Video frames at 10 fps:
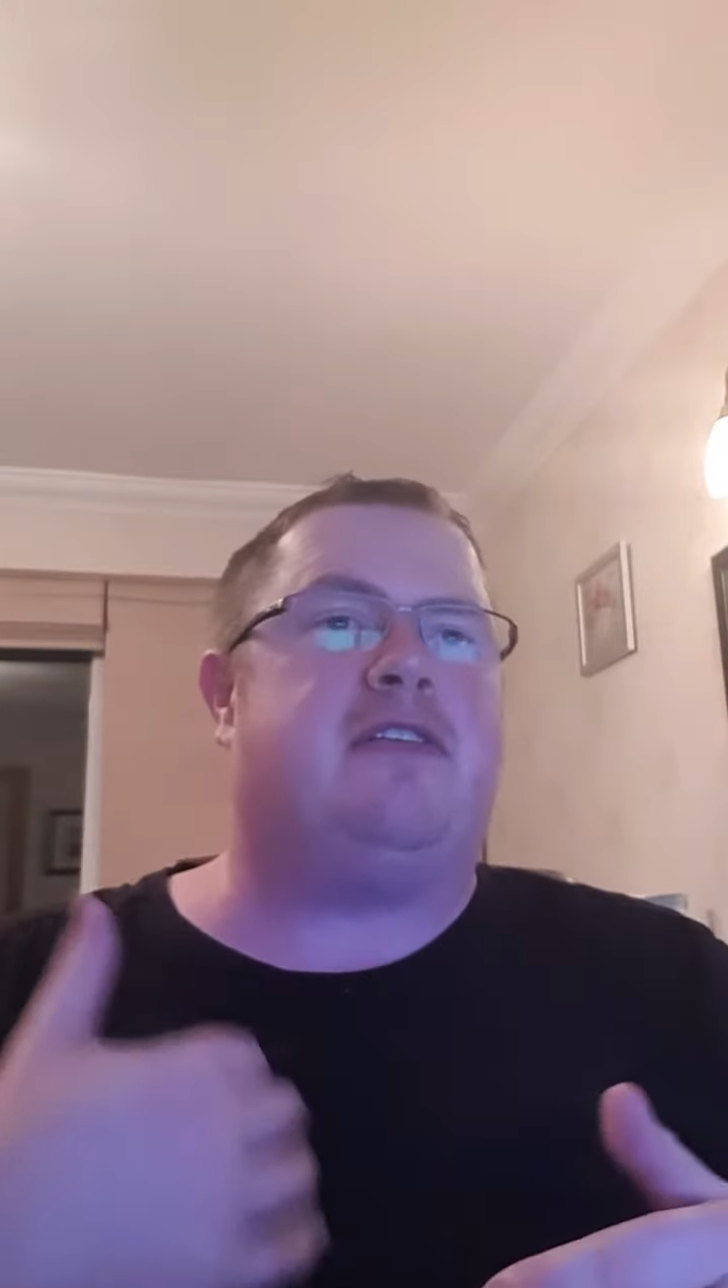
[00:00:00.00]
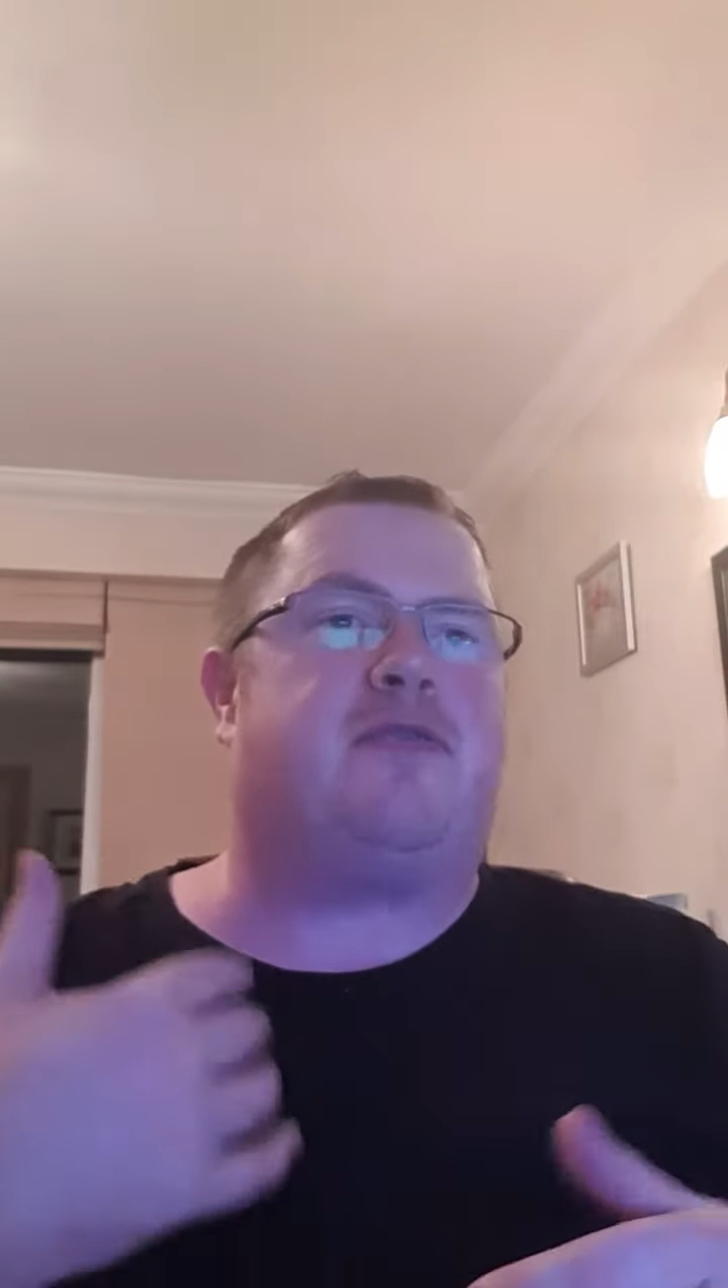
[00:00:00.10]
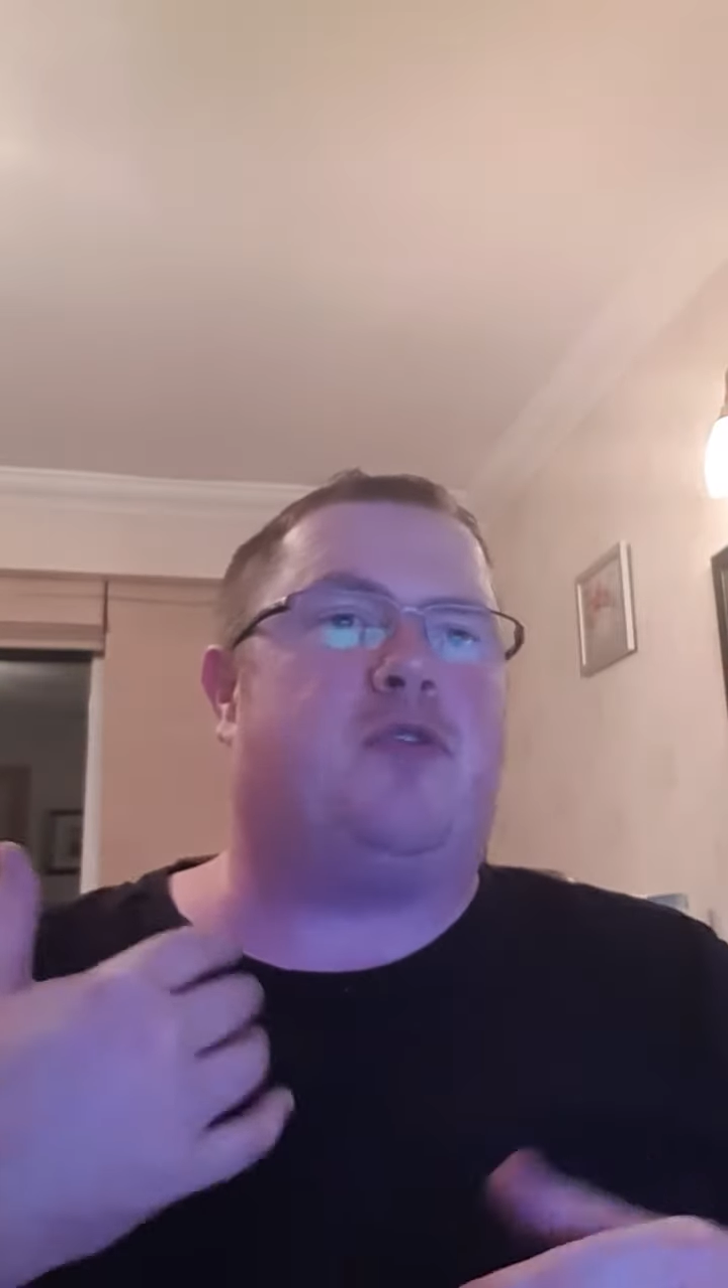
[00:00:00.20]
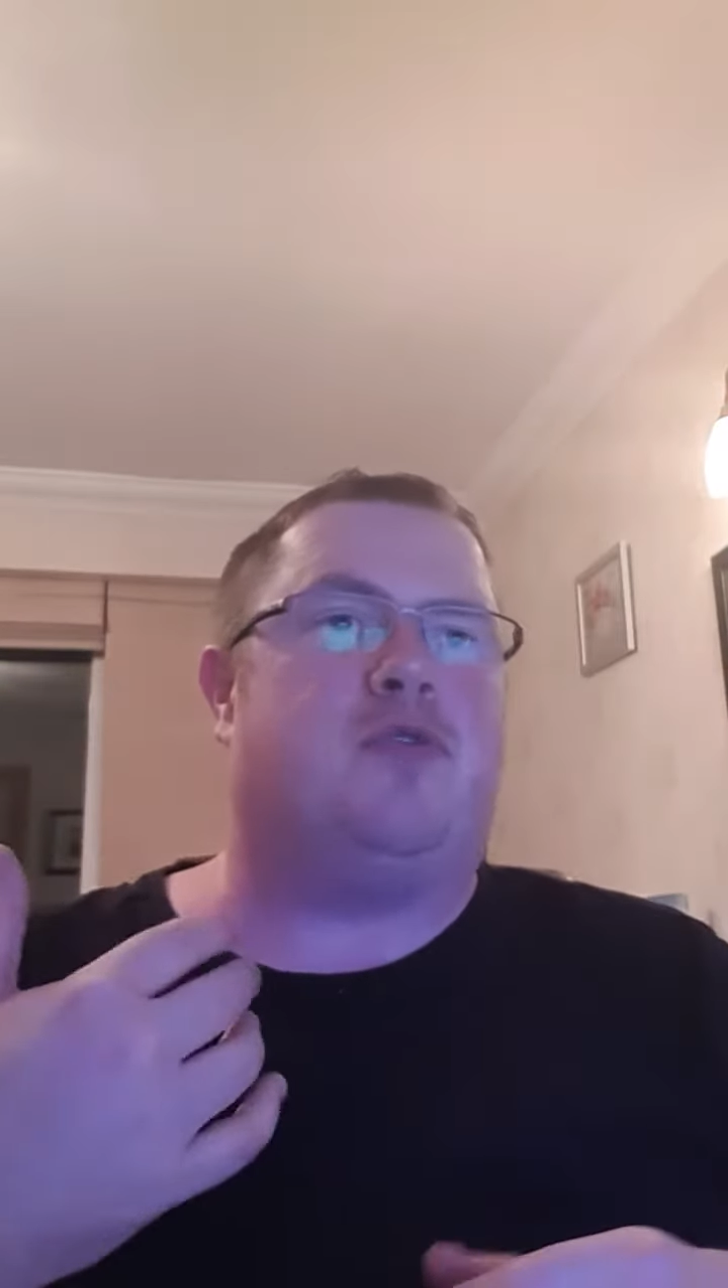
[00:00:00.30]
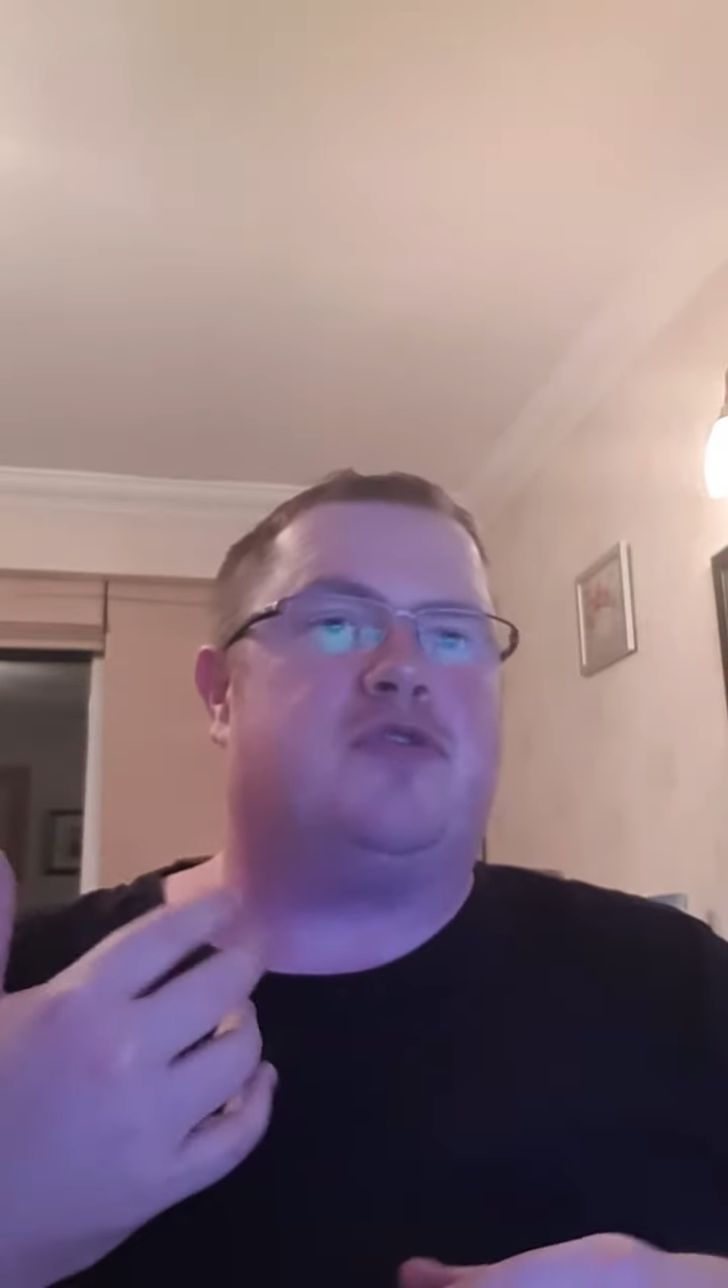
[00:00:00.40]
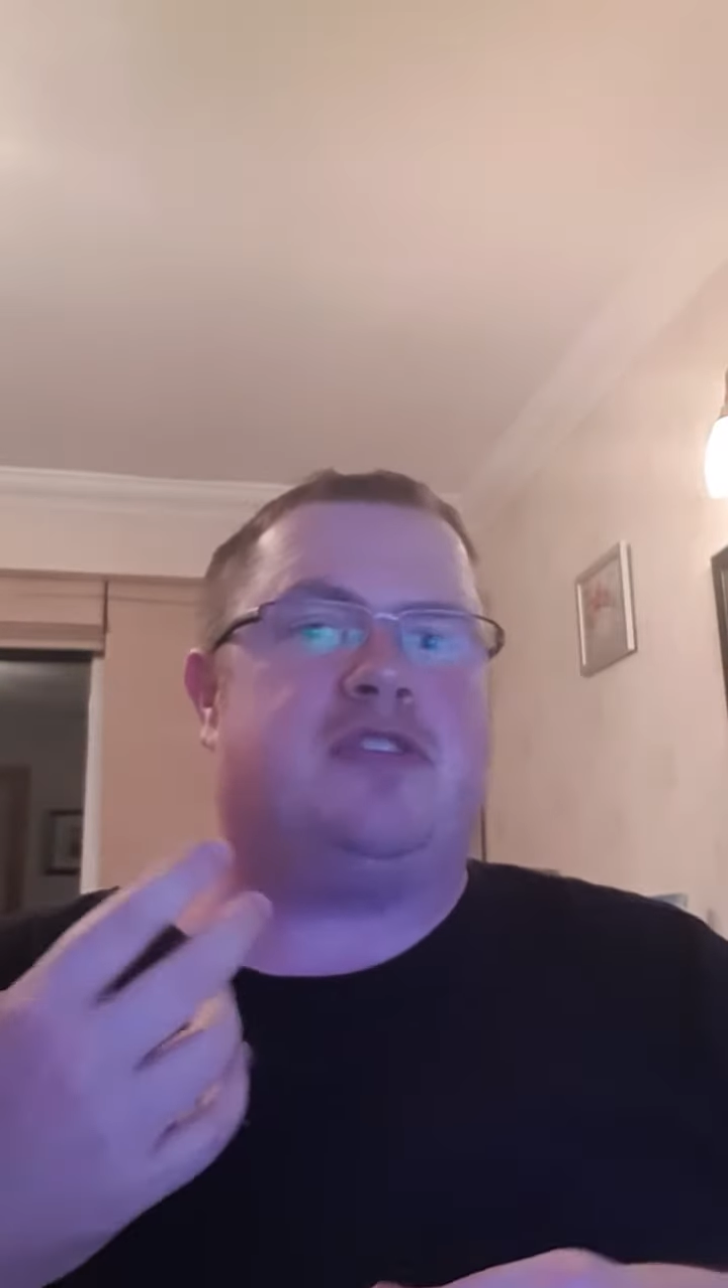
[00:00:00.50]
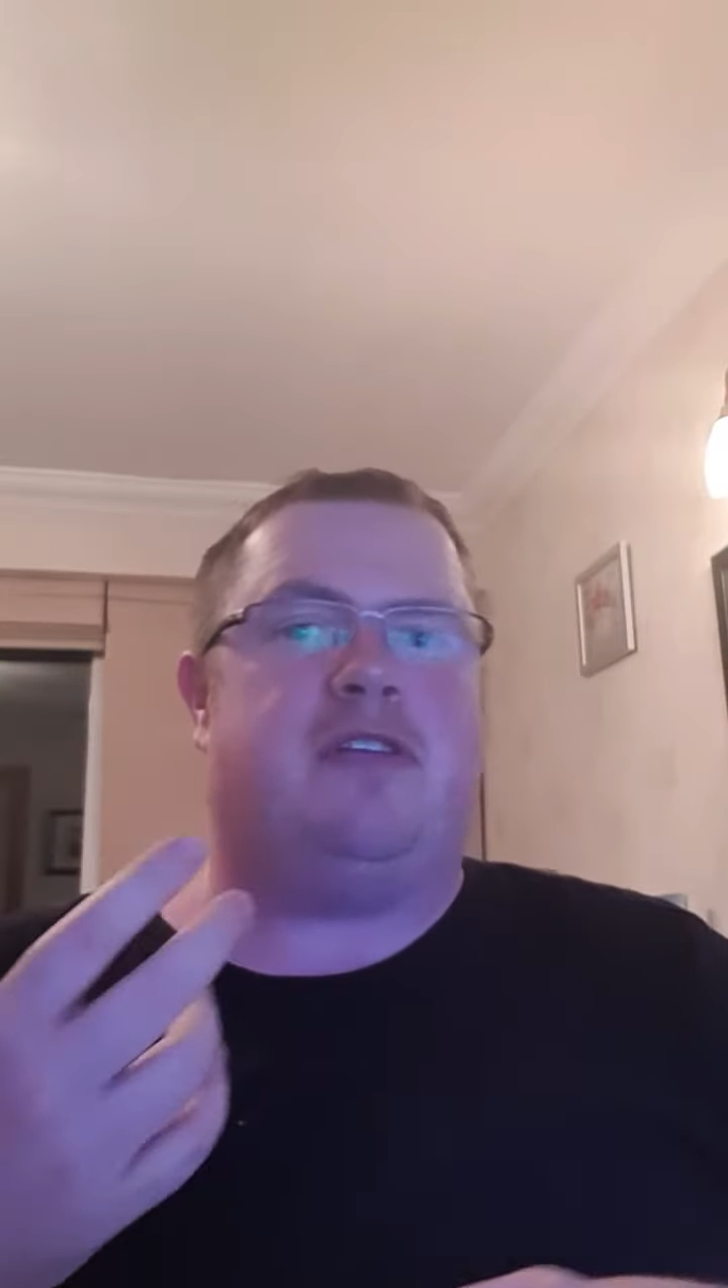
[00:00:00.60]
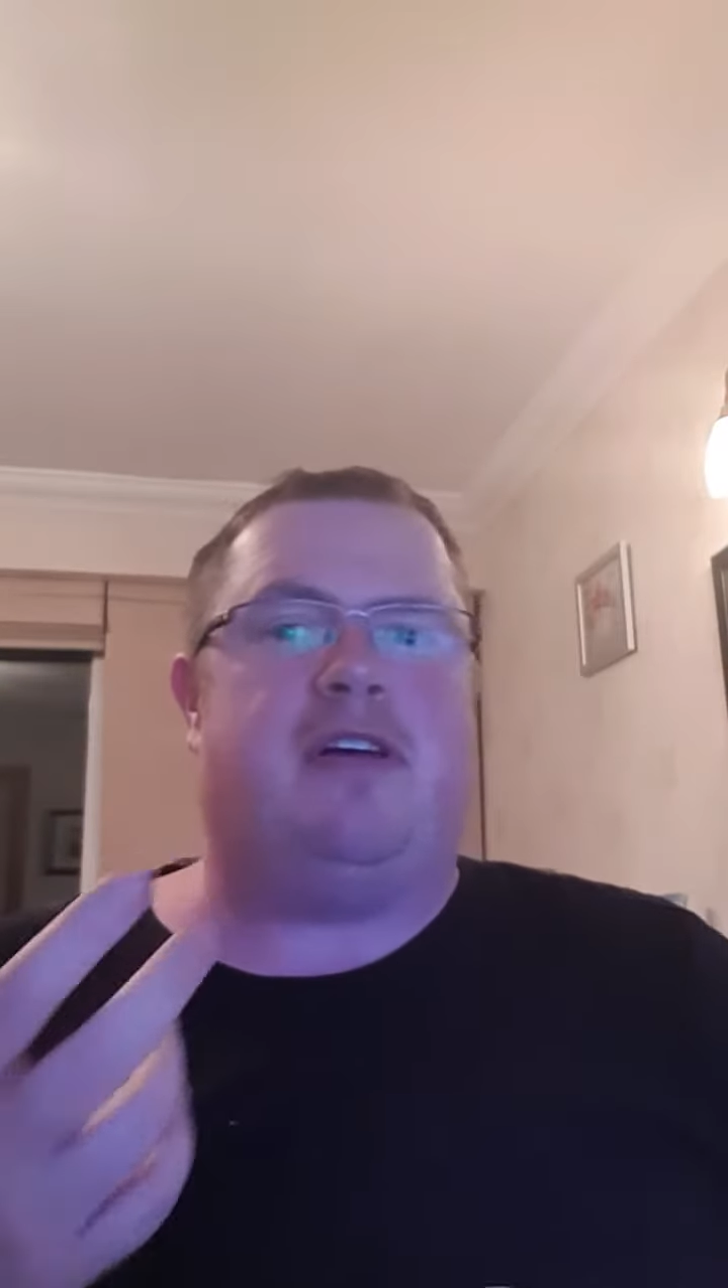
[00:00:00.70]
of course,